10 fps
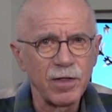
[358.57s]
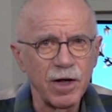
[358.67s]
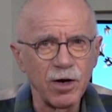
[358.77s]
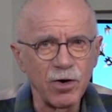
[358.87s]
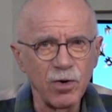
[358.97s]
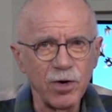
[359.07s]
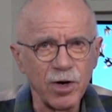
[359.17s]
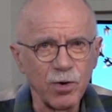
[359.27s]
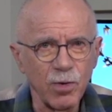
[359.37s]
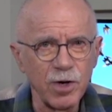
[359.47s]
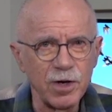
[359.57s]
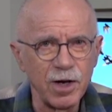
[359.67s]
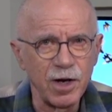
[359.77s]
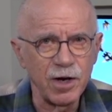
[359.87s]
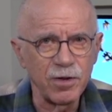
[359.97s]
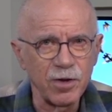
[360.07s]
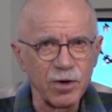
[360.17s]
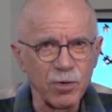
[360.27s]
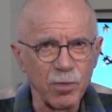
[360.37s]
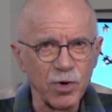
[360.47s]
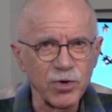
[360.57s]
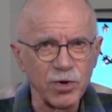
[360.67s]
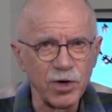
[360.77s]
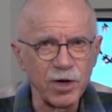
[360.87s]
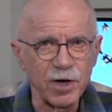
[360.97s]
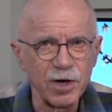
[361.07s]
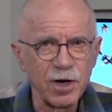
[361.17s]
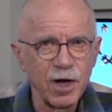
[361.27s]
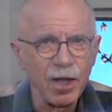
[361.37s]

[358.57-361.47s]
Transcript: They not only agreed to end the commercial hunting,